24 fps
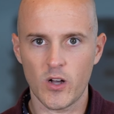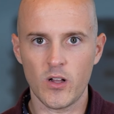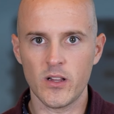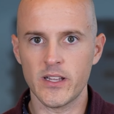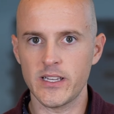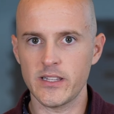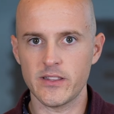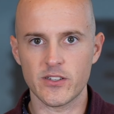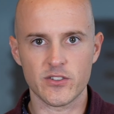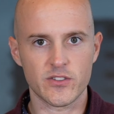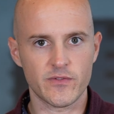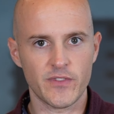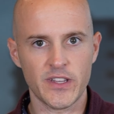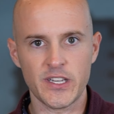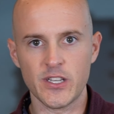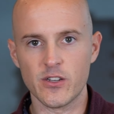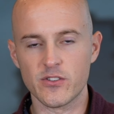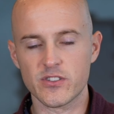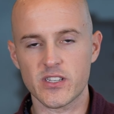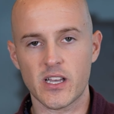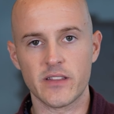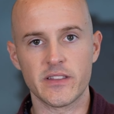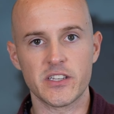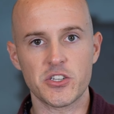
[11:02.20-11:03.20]
calling. There's
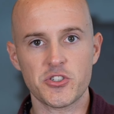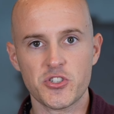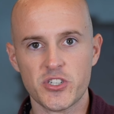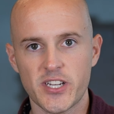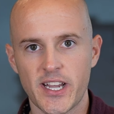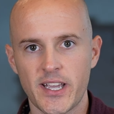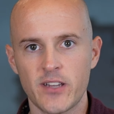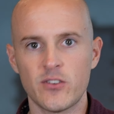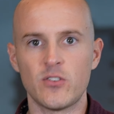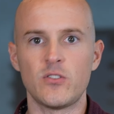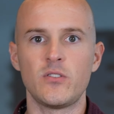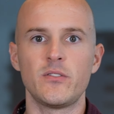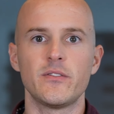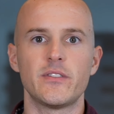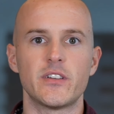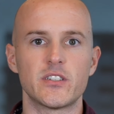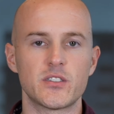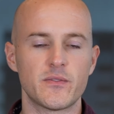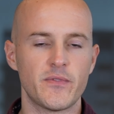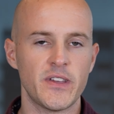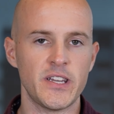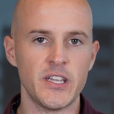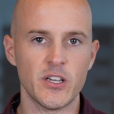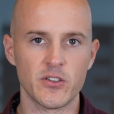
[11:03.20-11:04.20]
videos on this channel,
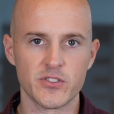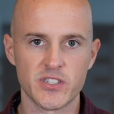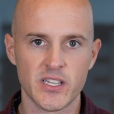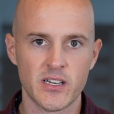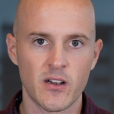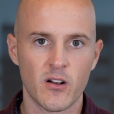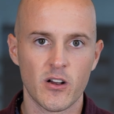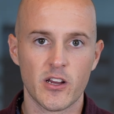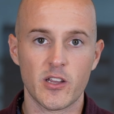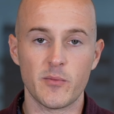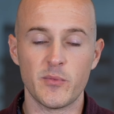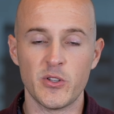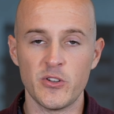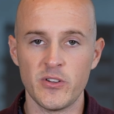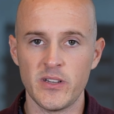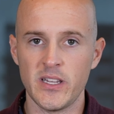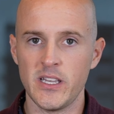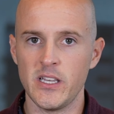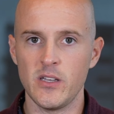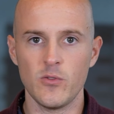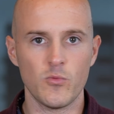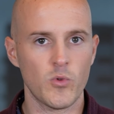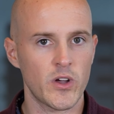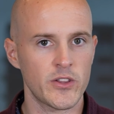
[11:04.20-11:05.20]
there's videos in our
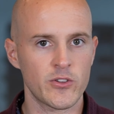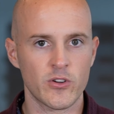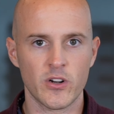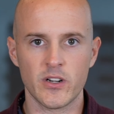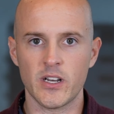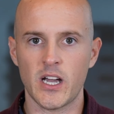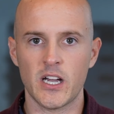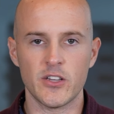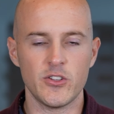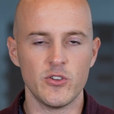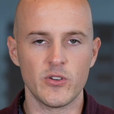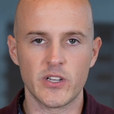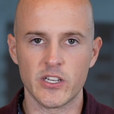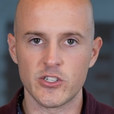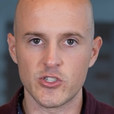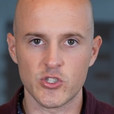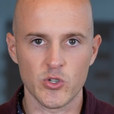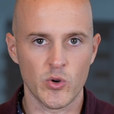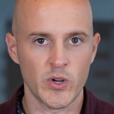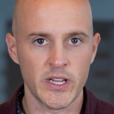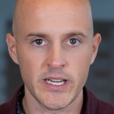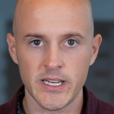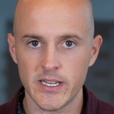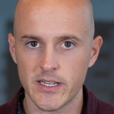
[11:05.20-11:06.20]
community, whether or not you can
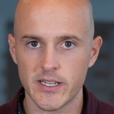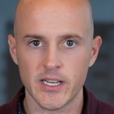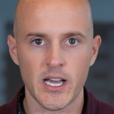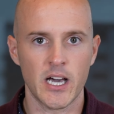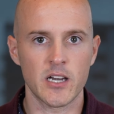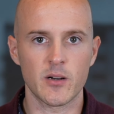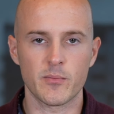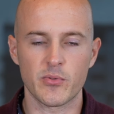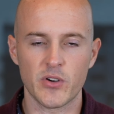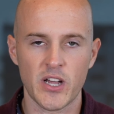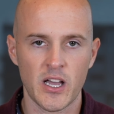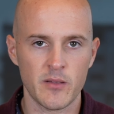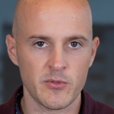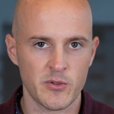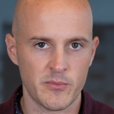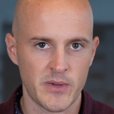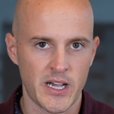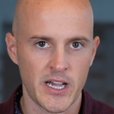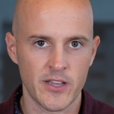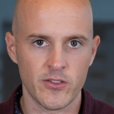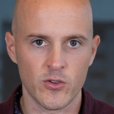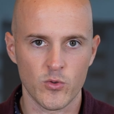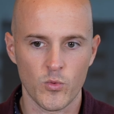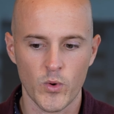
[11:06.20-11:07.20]
join, not a problem
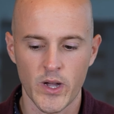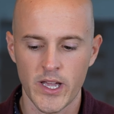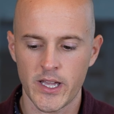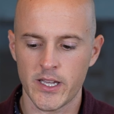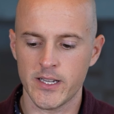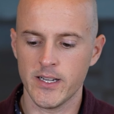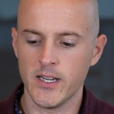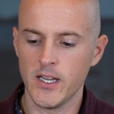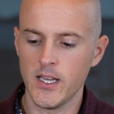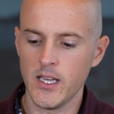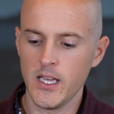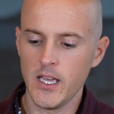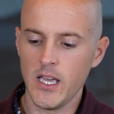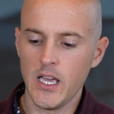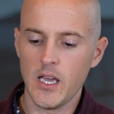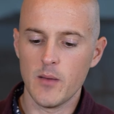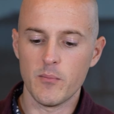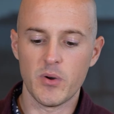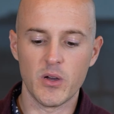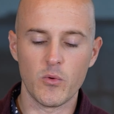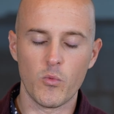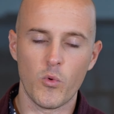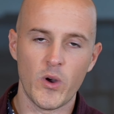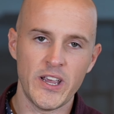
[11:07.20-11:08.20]
either way.
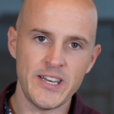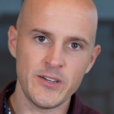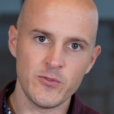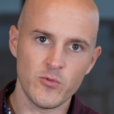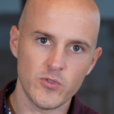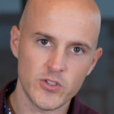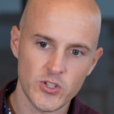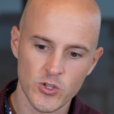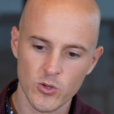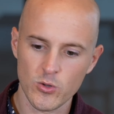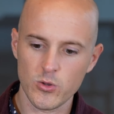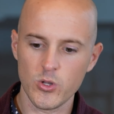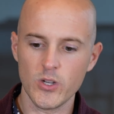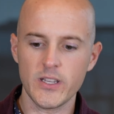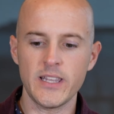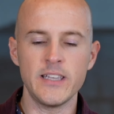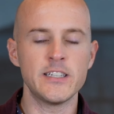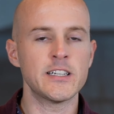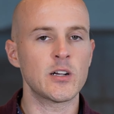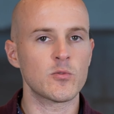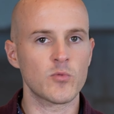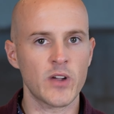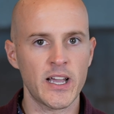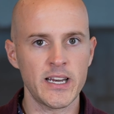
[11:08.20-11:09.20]
But when you're
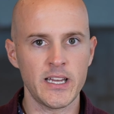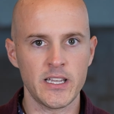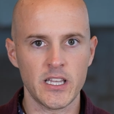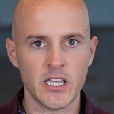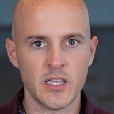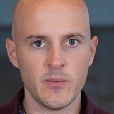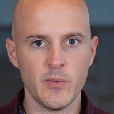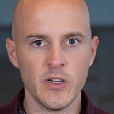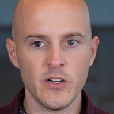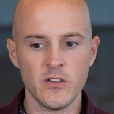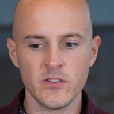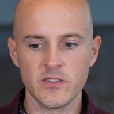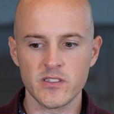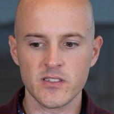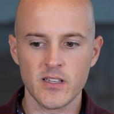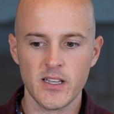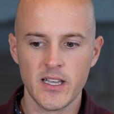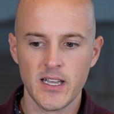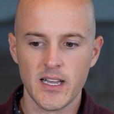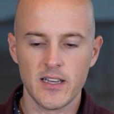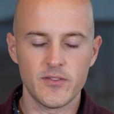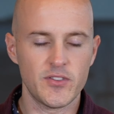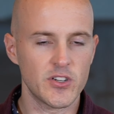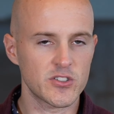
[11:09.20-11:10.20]
looking at writing emails,
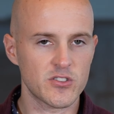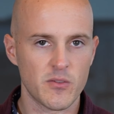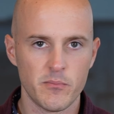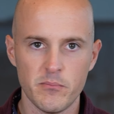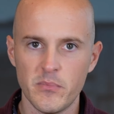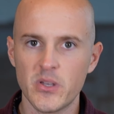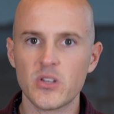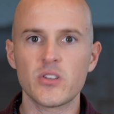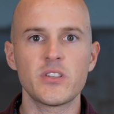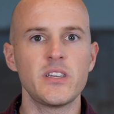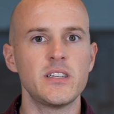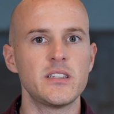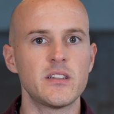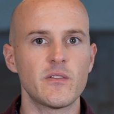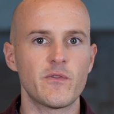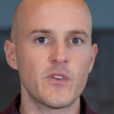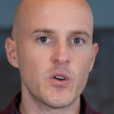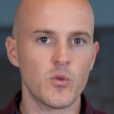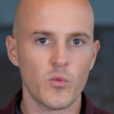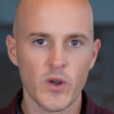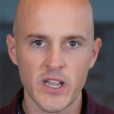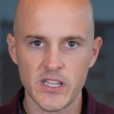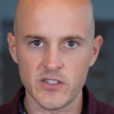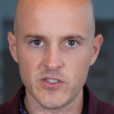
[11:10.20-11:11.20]
there's a million
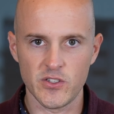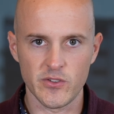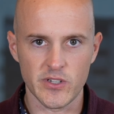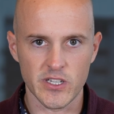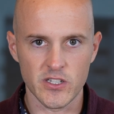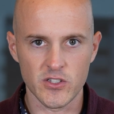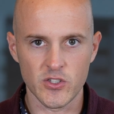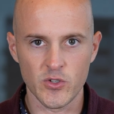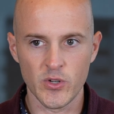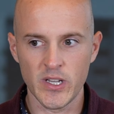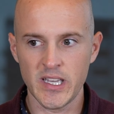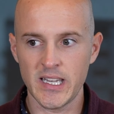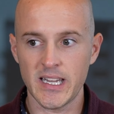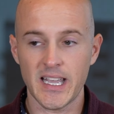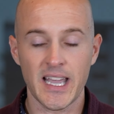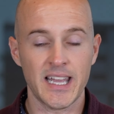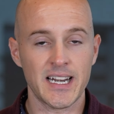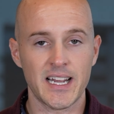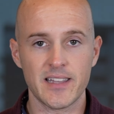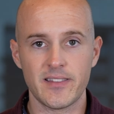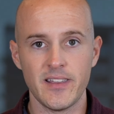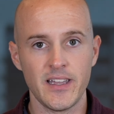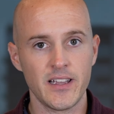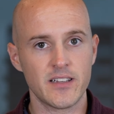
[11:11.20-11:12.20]
different ways you can do it.
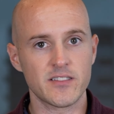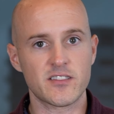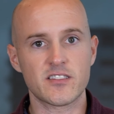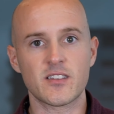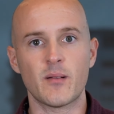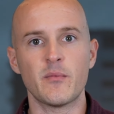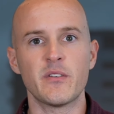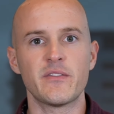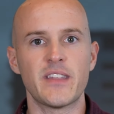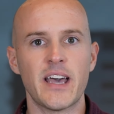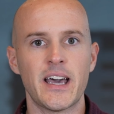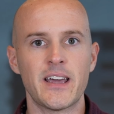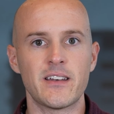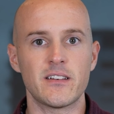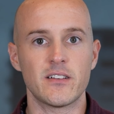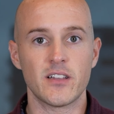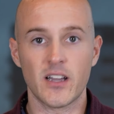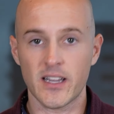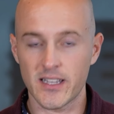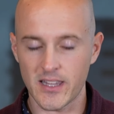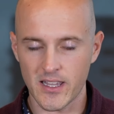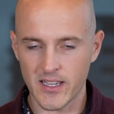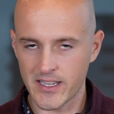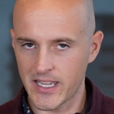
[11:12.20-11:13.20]
And I think some of that,
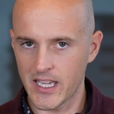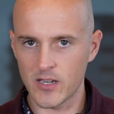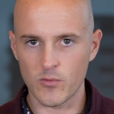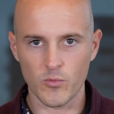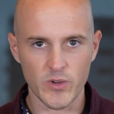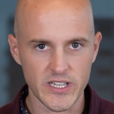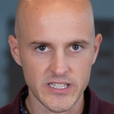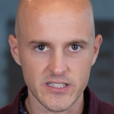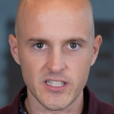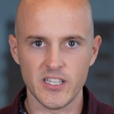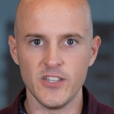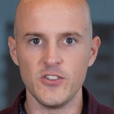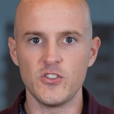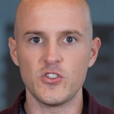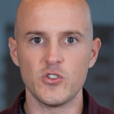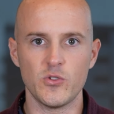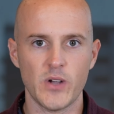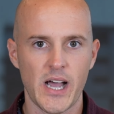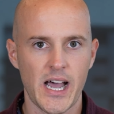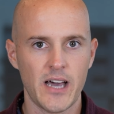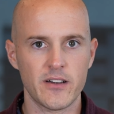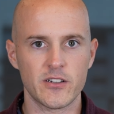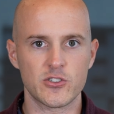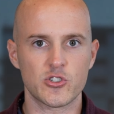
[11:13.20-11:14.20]
again, we teach
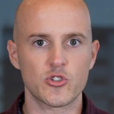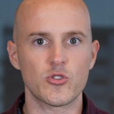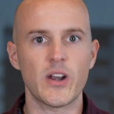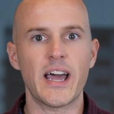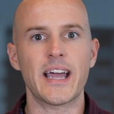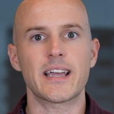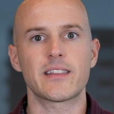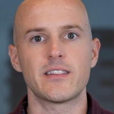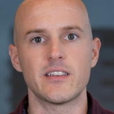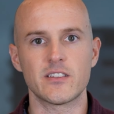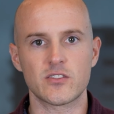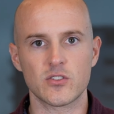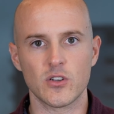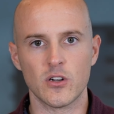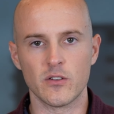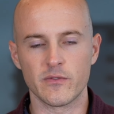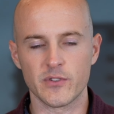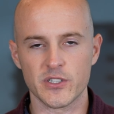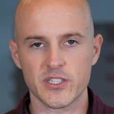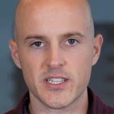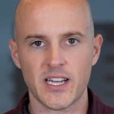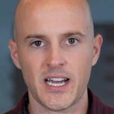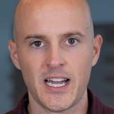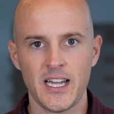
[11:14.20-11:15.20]
you how to track this
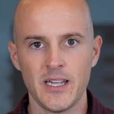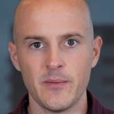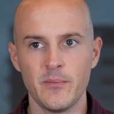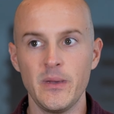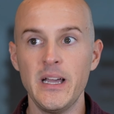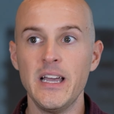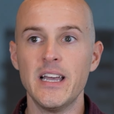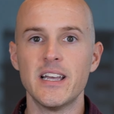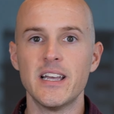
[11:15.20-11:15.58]
over time,